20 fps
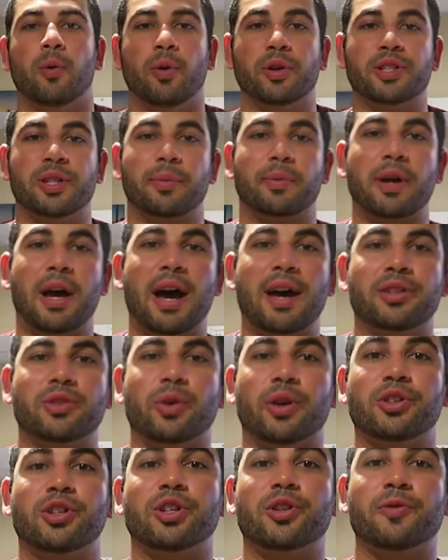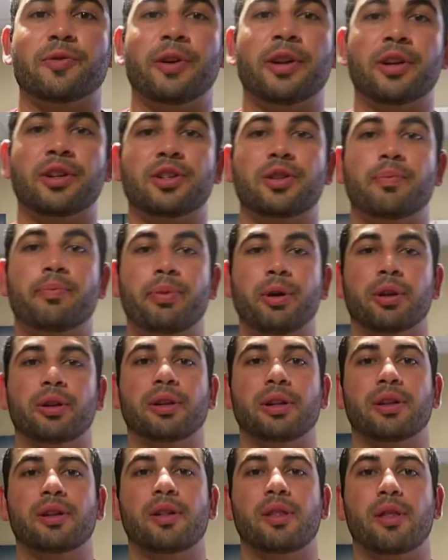What's up guys, so I just finished
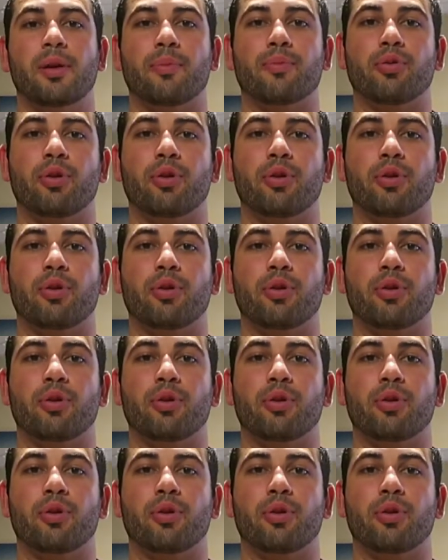building the